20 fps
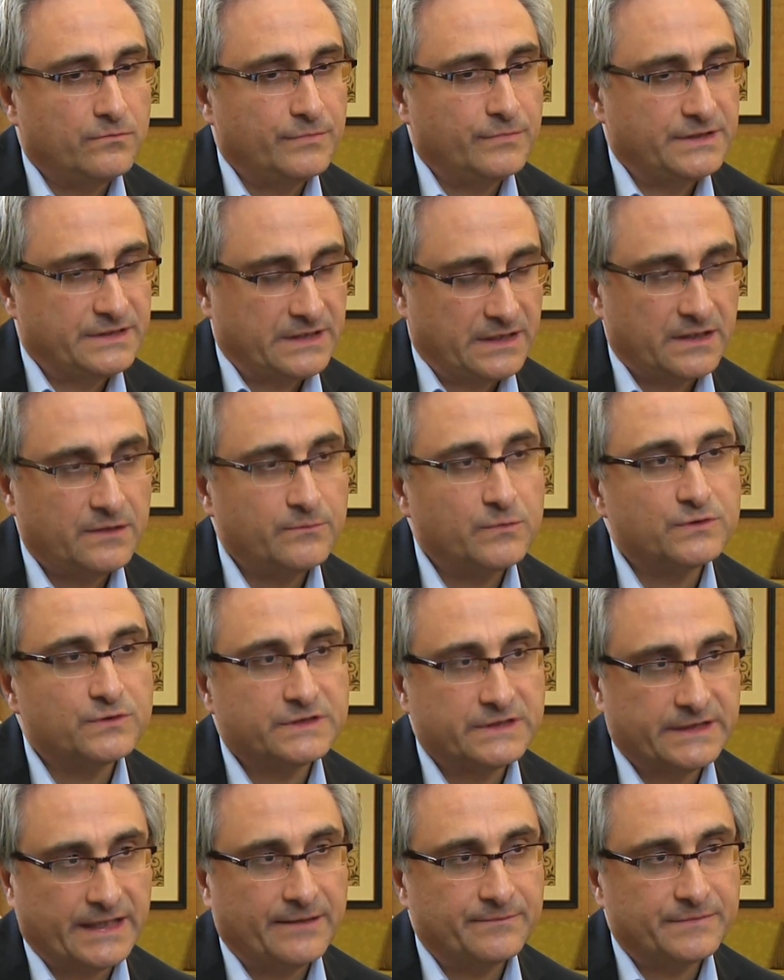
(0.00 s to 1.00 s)
mesenchymal
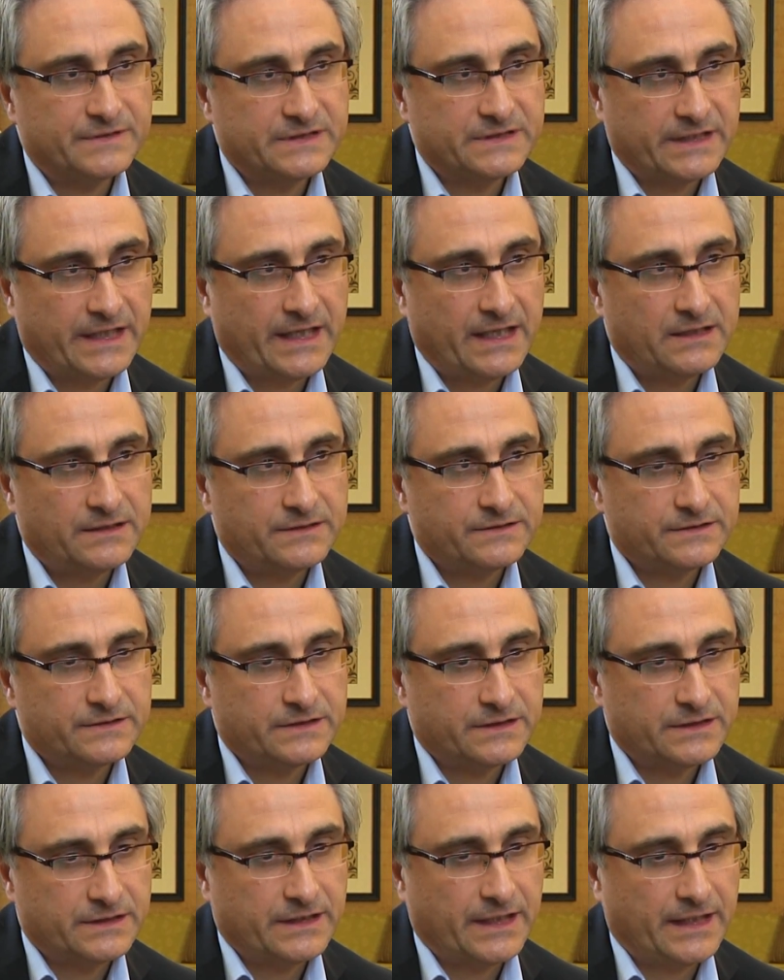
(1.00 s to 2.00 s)
stem
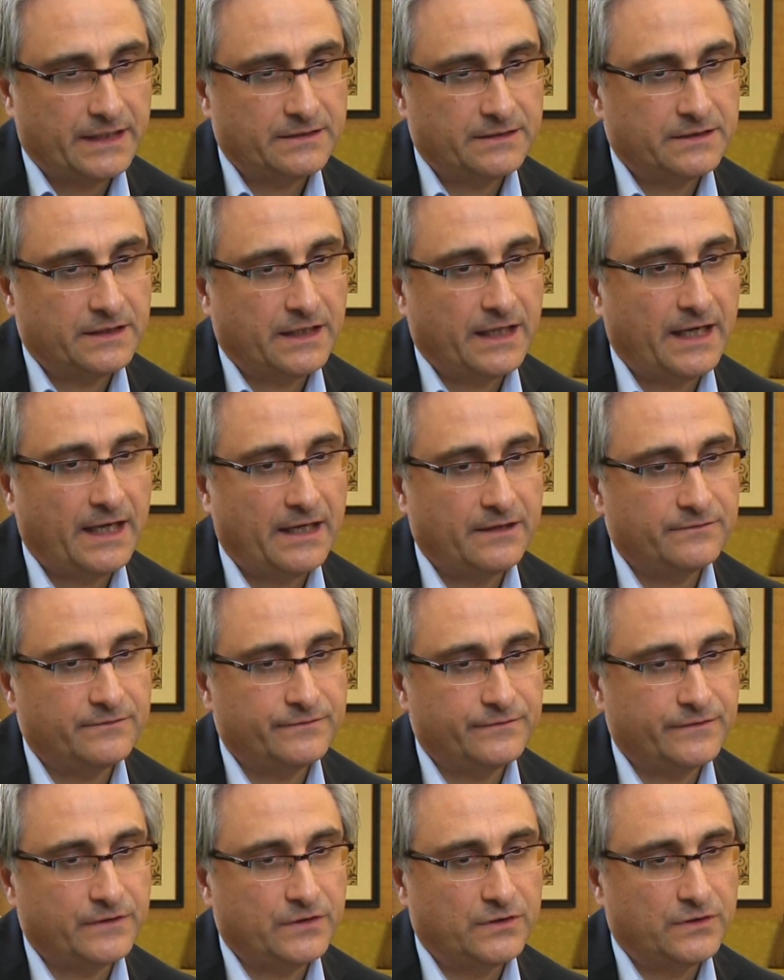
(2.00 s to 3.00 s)
cells can
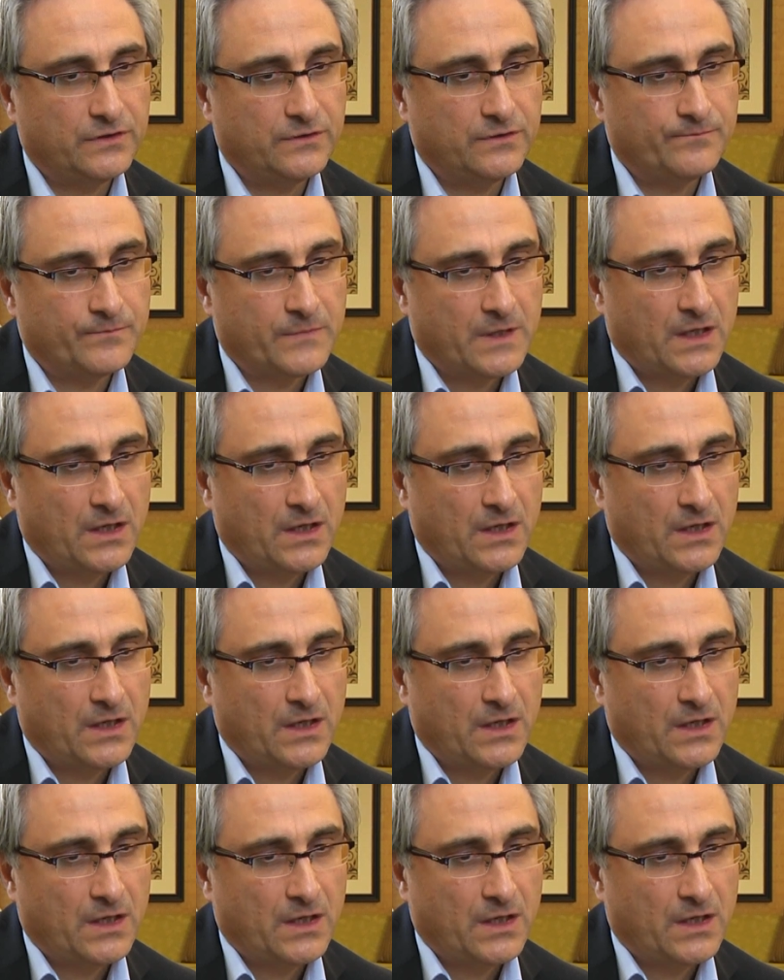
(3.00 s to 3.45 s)
have a